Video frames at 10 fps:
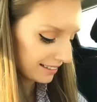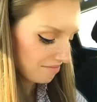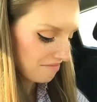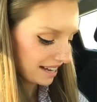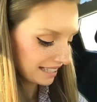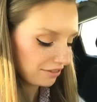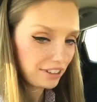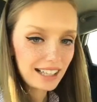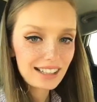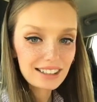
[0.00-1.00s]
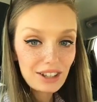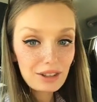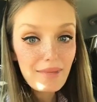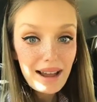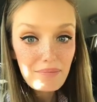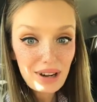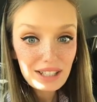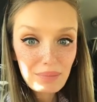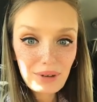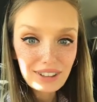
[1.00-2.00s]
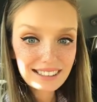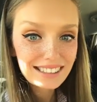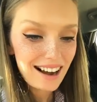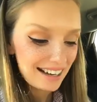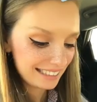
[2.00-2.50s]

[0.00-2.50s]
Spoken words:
an amazing feeling because I got my passport, guys.